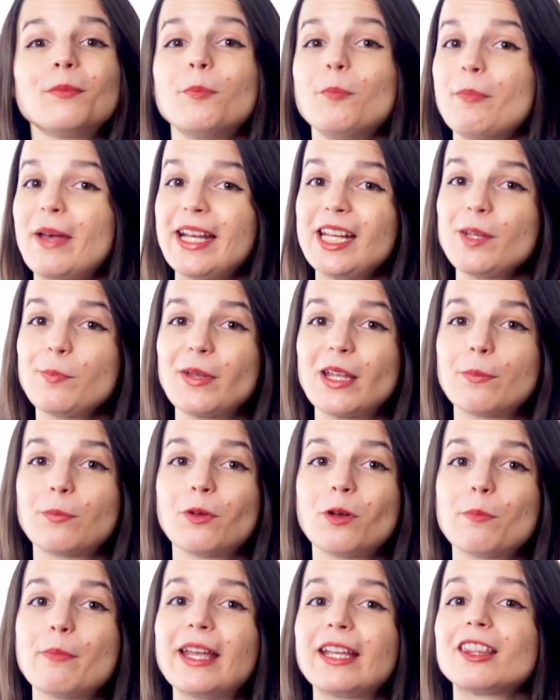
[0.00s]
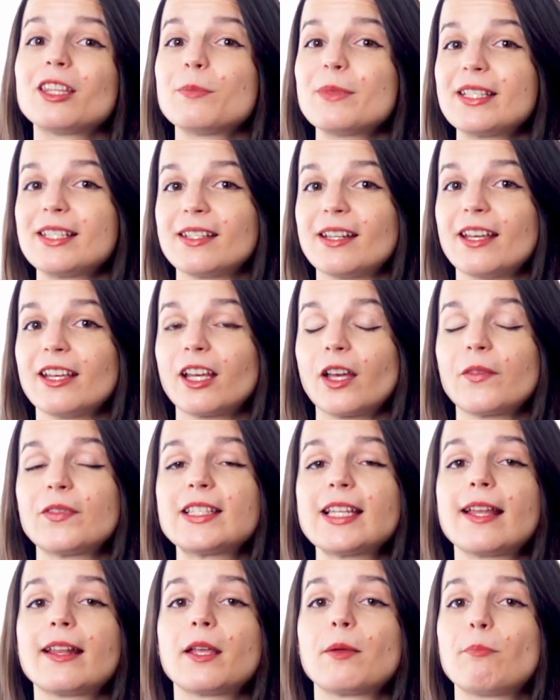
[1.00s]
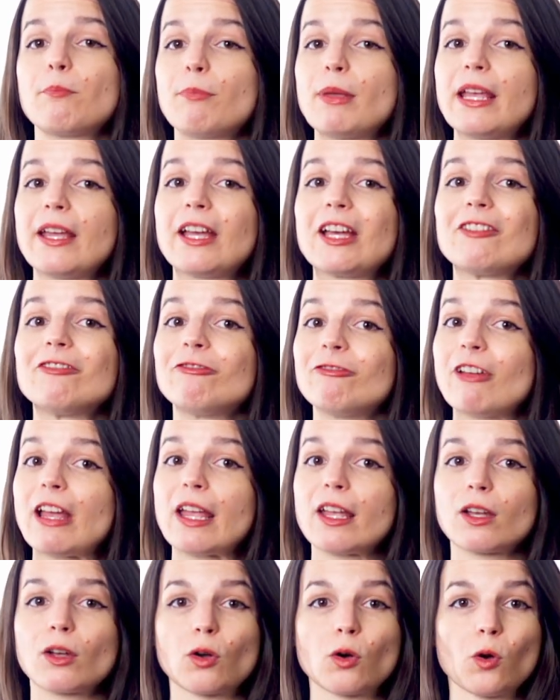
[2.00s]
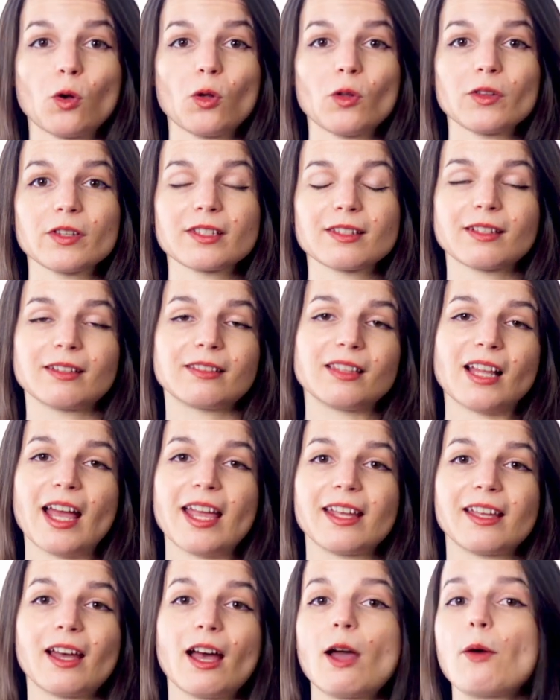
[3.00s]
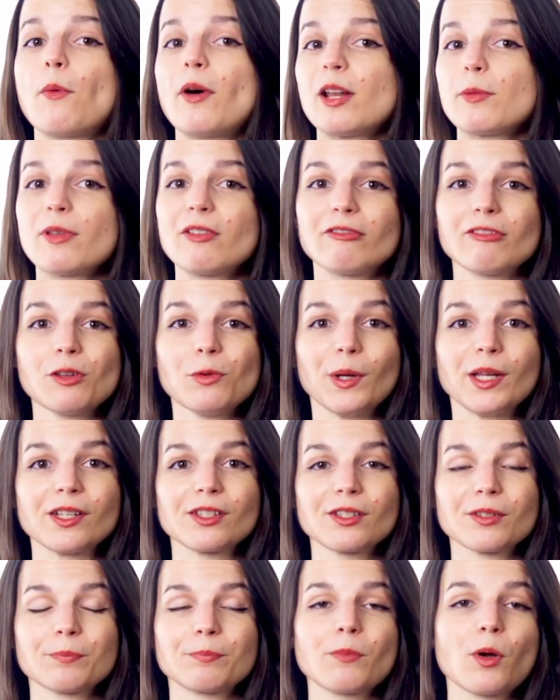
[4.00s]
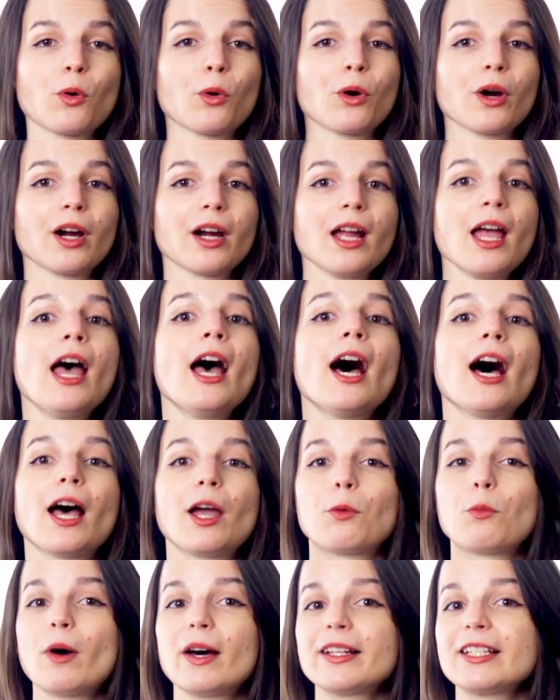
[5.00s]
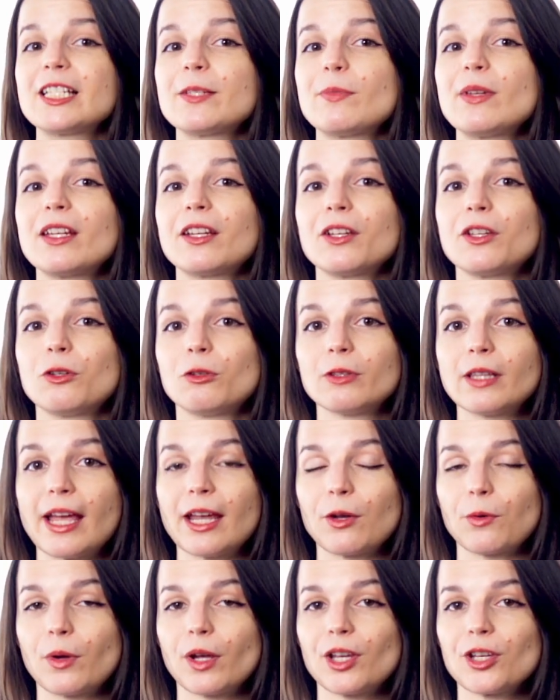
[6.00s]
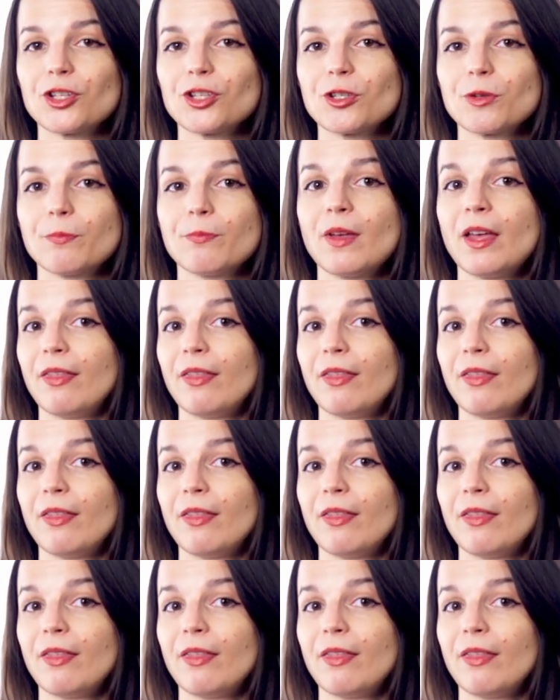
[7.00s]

Many people make the mistake of setting big, vague goals, like, I want to be fluent, or I want to speak a new language.